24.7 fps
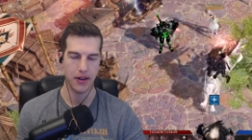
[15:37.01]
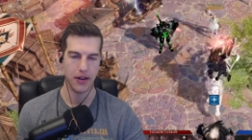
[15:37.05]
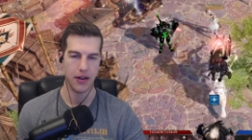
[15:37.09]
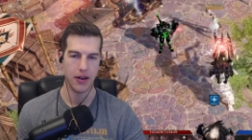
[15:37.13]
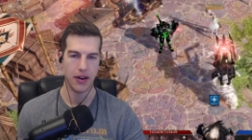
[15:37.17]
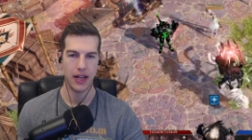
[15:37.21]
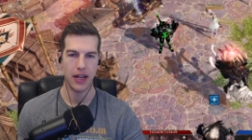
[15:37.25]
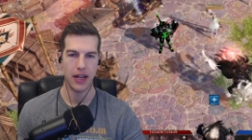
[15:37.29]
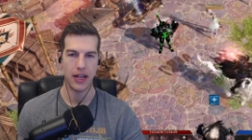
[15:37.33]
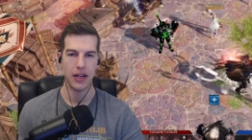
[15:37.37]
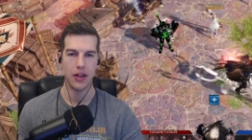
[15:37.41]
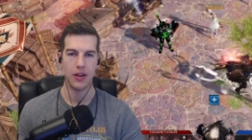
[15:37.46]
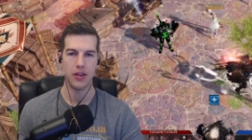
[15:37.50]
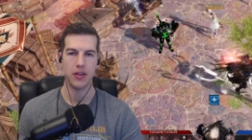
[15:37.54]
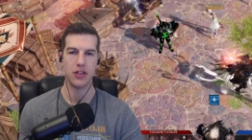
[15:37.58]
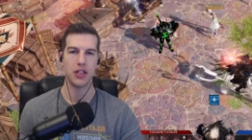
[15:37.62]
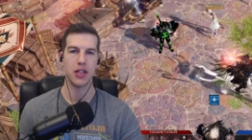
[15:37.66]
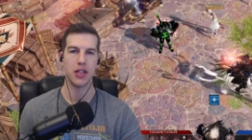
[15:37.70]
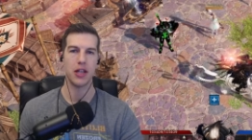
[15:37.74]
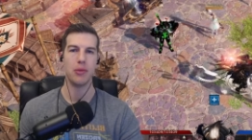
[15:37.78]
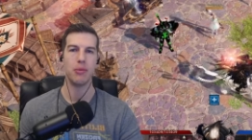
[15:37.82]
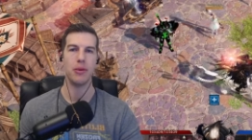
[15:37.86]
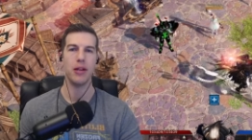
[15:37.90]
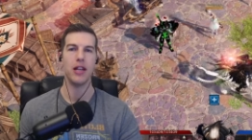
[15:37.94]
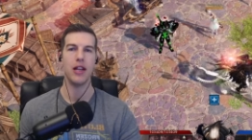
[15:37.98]
All right, I know there's
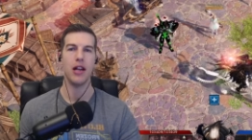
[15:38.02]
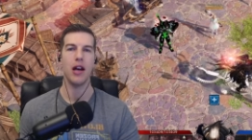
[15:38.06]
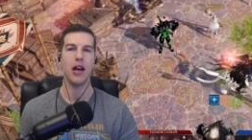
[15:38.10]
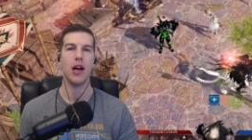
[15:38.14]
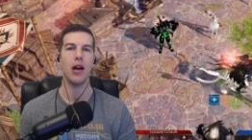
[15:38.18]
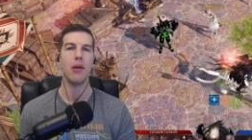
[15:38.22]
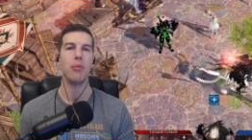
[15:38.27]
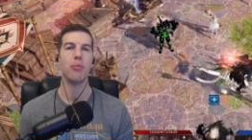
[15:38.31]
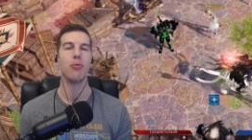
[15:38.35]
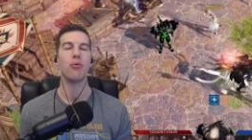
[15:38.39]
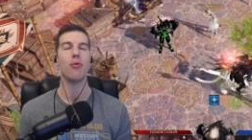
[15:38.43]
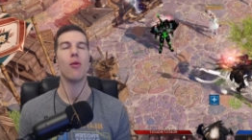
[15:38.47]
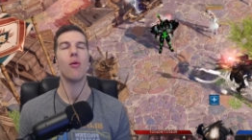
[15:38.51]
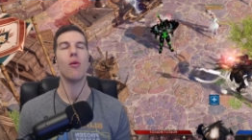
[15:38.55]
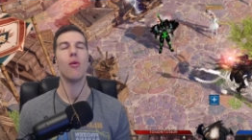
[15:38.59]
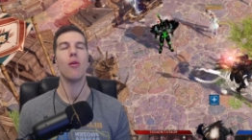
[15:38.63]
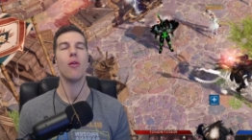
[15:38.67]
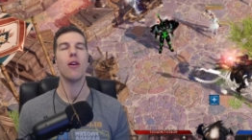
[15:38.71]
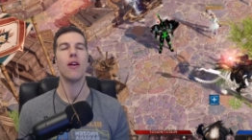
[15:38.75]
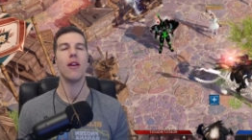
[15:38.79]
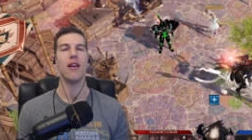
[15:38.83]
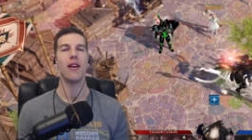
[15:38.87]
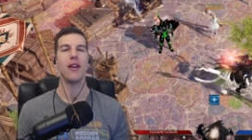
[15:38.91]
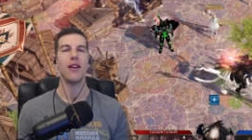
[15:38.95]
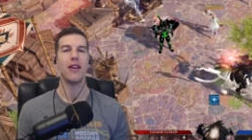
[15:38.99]
going to be an
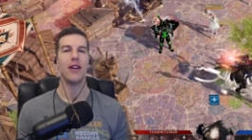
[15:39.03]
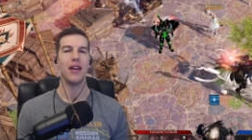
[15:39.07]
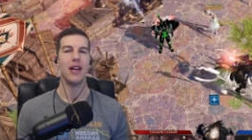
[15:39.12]
uproar